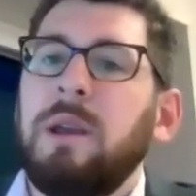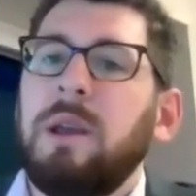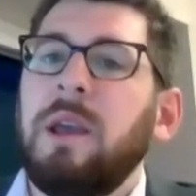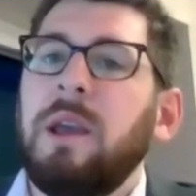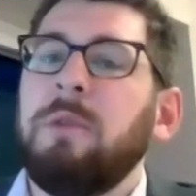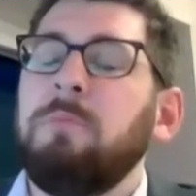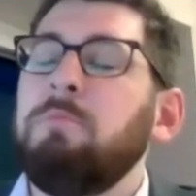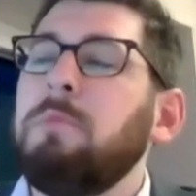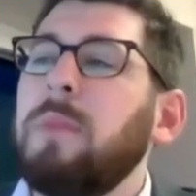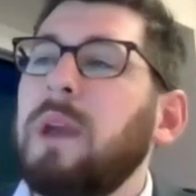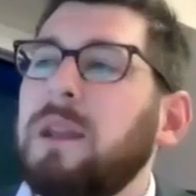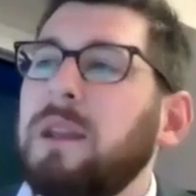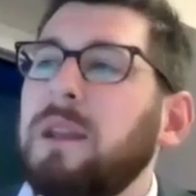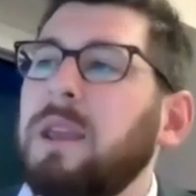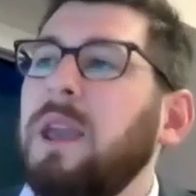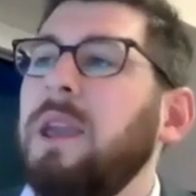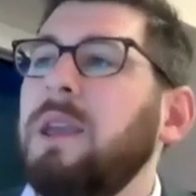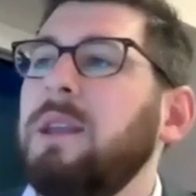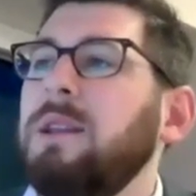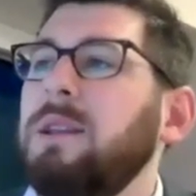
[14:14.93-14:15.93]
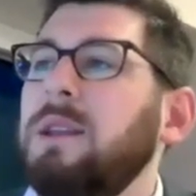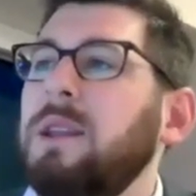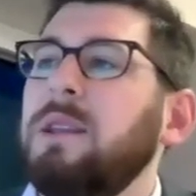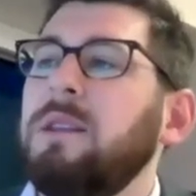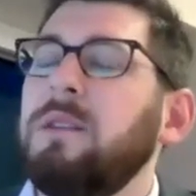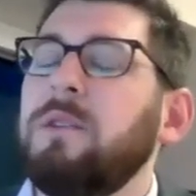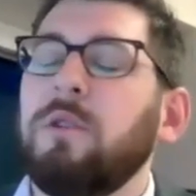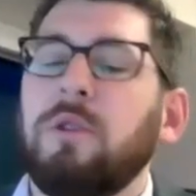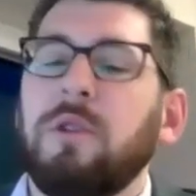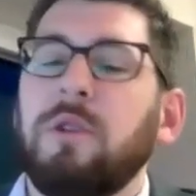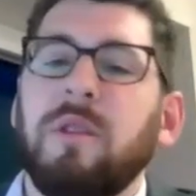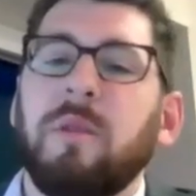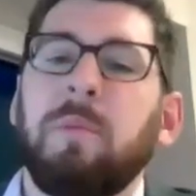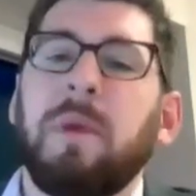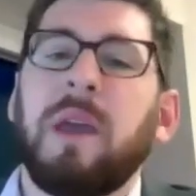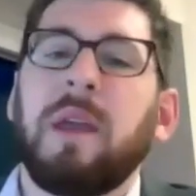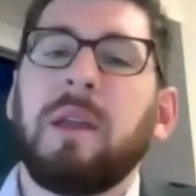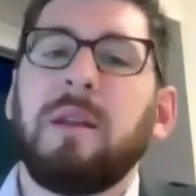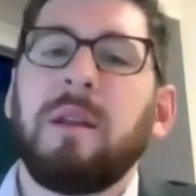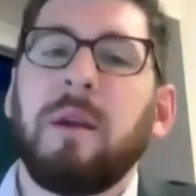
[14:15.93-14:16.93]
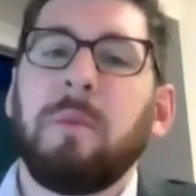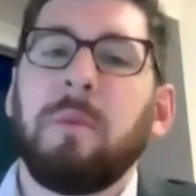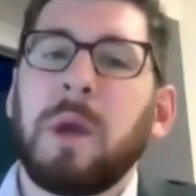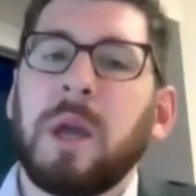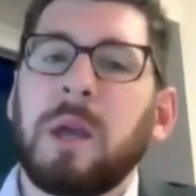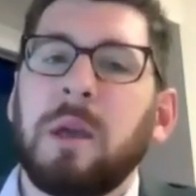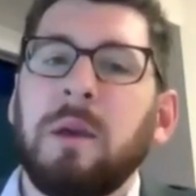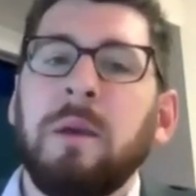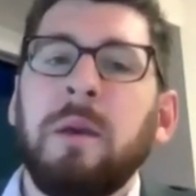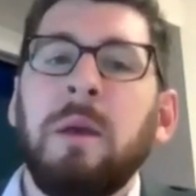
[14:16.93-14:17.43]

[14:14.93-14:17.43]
Medicaid need during the pandemic.